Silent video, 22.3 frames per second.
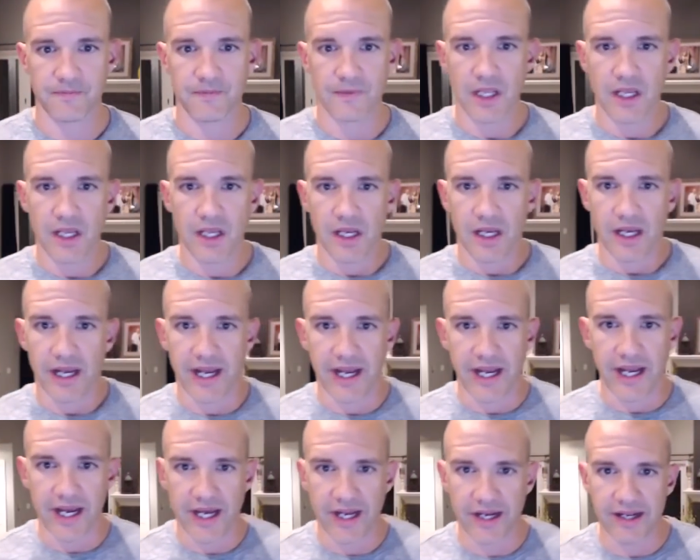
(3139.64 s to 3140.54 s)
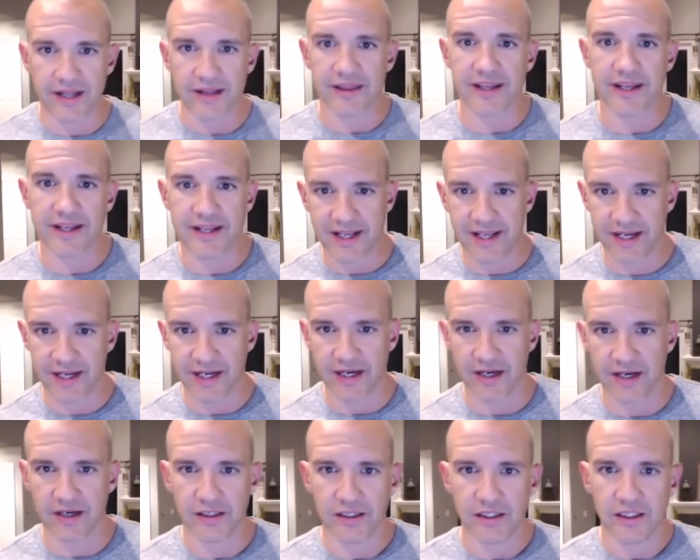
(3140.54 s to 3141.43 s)
Yeah. And they
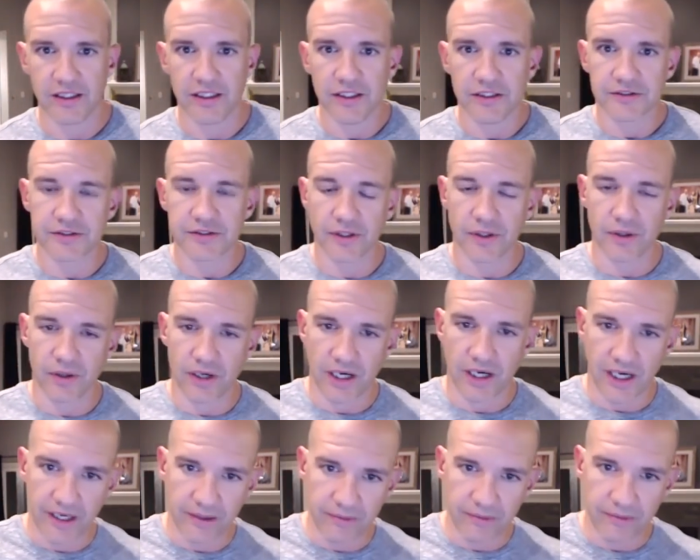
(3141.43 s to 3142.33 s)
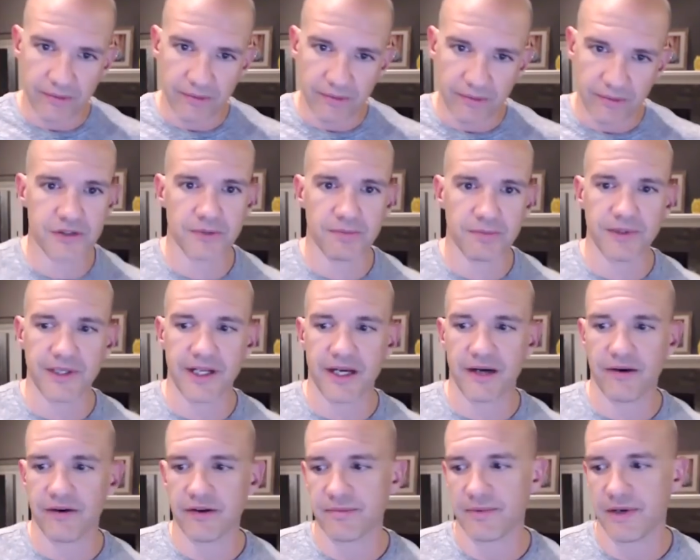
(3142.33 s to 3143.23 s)
can't. So I would I would
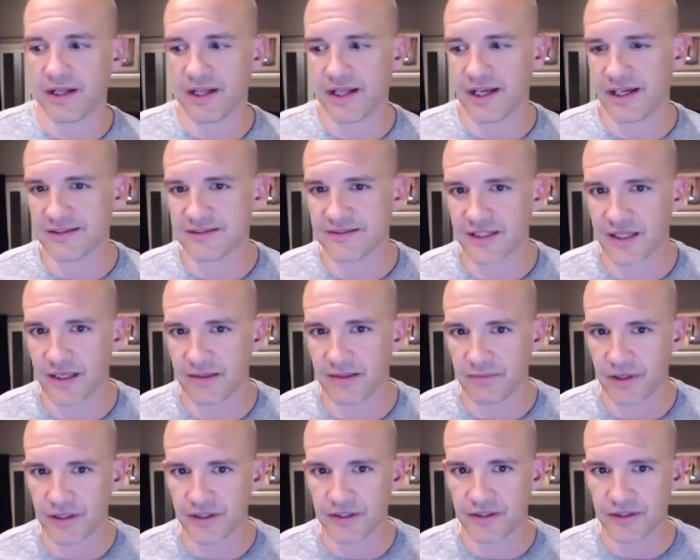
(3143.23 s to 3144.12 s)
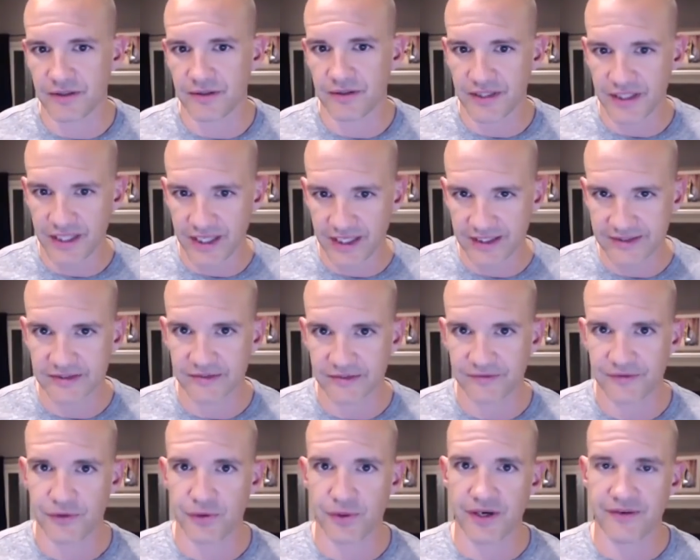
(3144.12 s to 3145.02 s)
triple down with my last time on you.
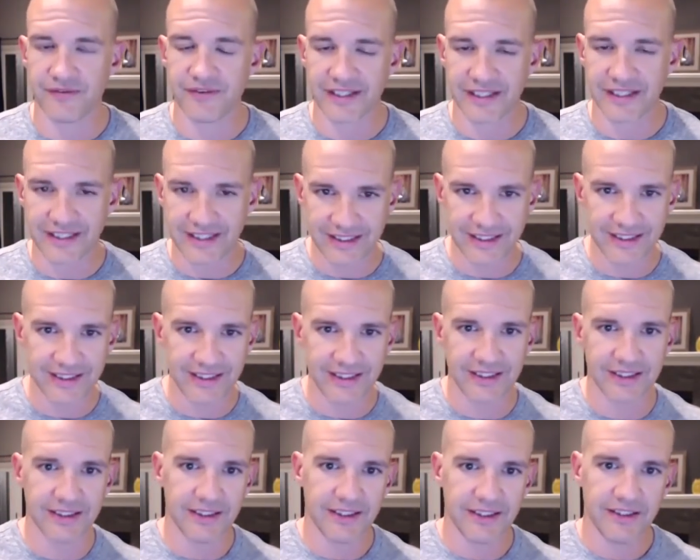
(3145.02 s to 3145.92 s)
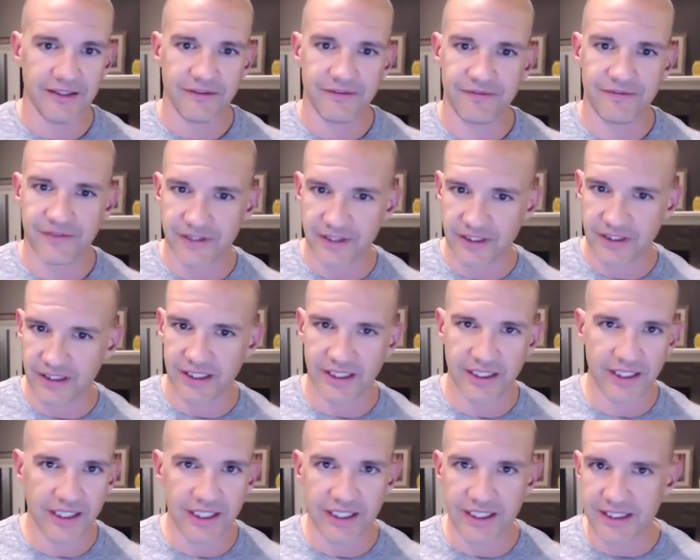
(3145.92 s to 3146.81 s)
Yes, if you have any
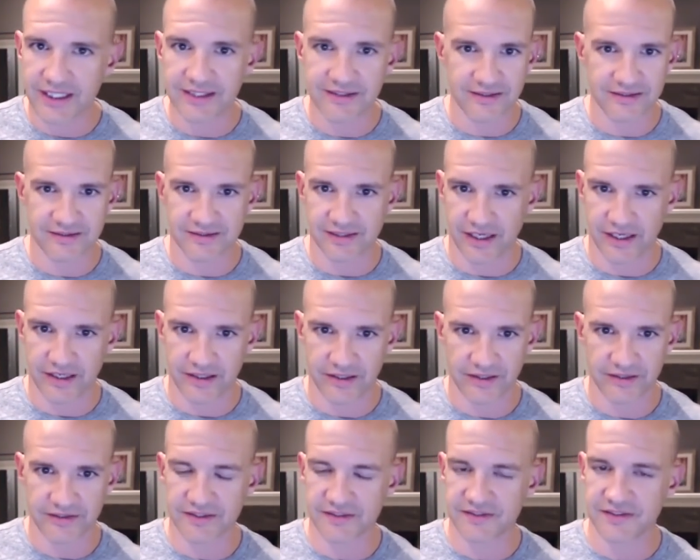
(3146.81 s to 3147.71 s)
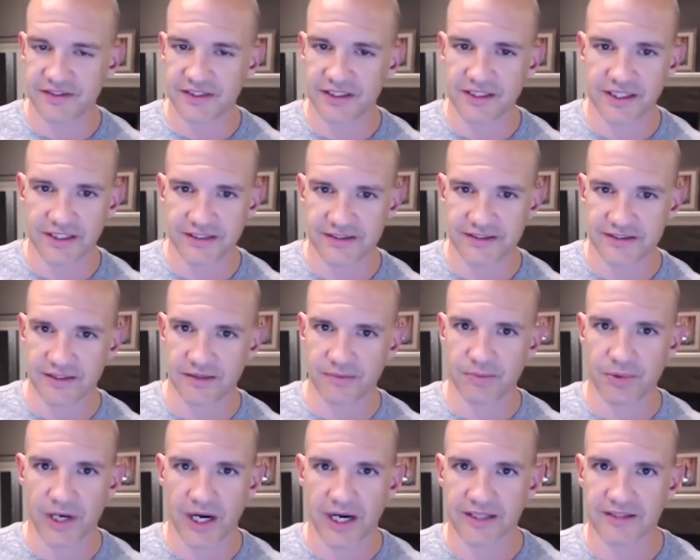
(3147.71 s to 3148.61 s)
any desire to see kids in
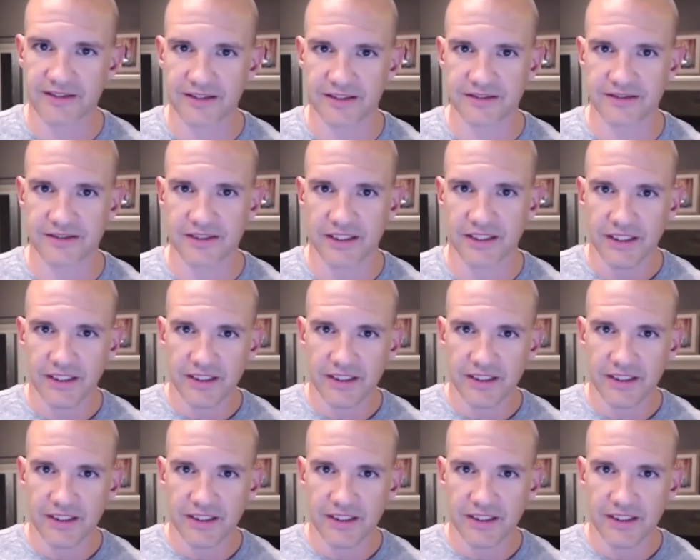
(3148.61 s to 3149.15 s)
practice,